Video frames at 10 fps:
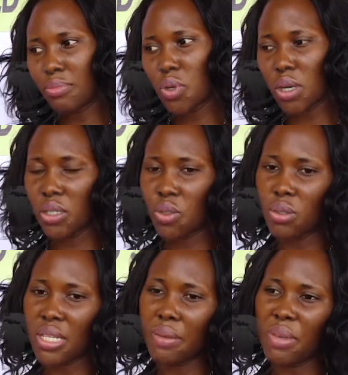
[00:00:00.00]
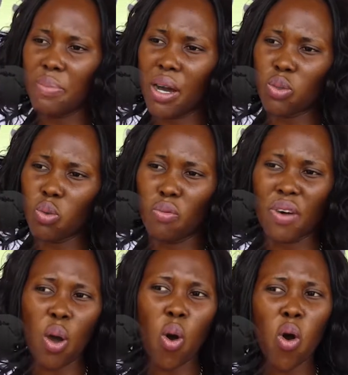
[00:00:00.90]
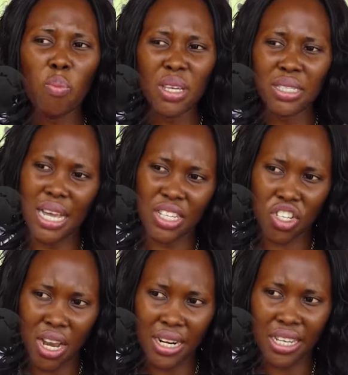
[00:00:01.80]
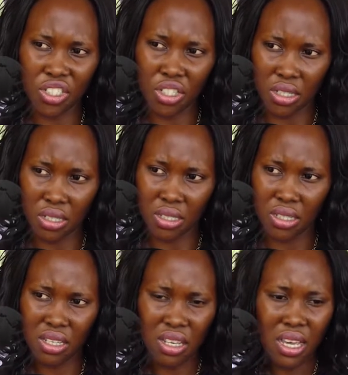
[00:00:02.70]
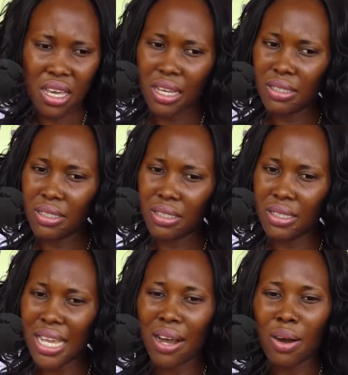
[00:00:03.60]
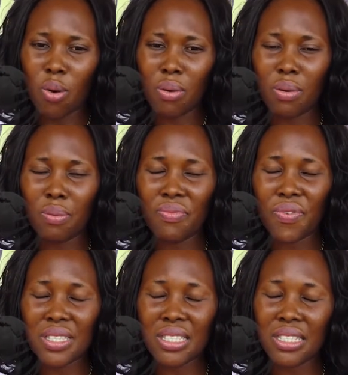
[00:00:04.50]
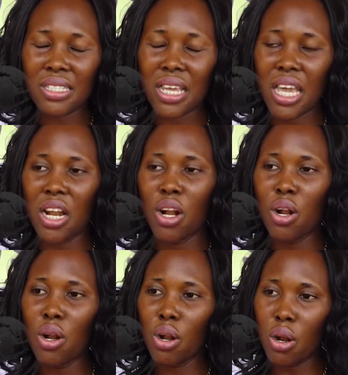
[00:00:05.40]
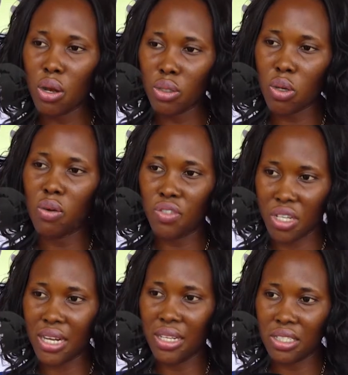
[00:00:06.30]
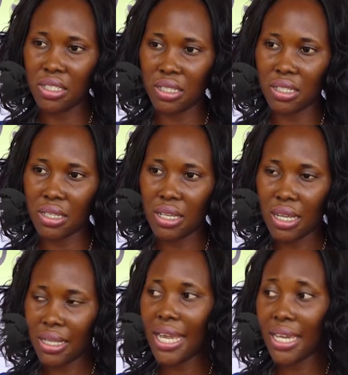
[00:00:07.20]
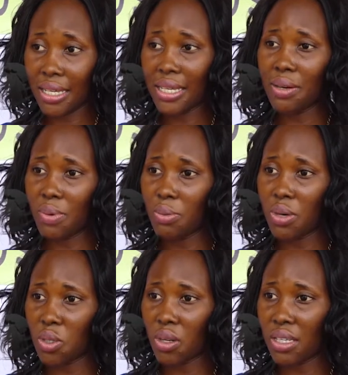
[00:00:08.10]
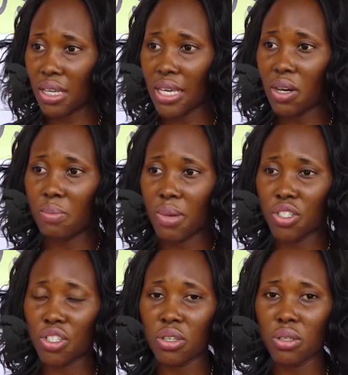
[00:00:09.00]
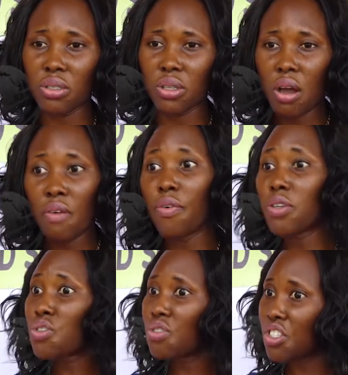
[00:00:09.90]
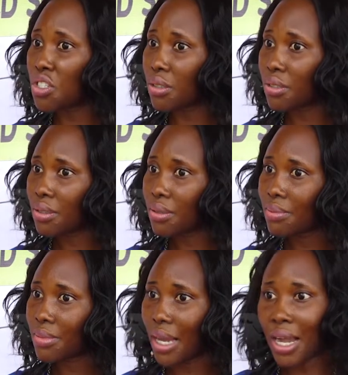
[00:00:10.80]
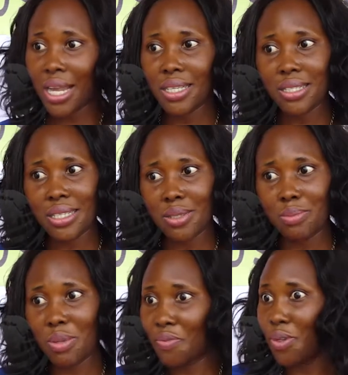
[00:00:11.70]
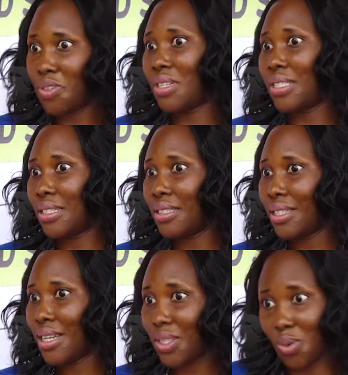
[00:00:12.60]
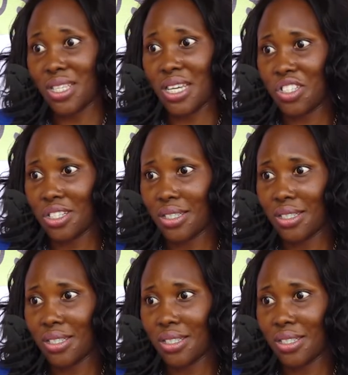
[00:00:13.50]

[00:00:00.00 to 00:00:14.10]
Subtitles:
Talking to them about overcoming their challenges. They are facing a lot of challenges. Like a girl, when we were talking, a girl mentioned frustration. How can a teen be frustrated? At what age?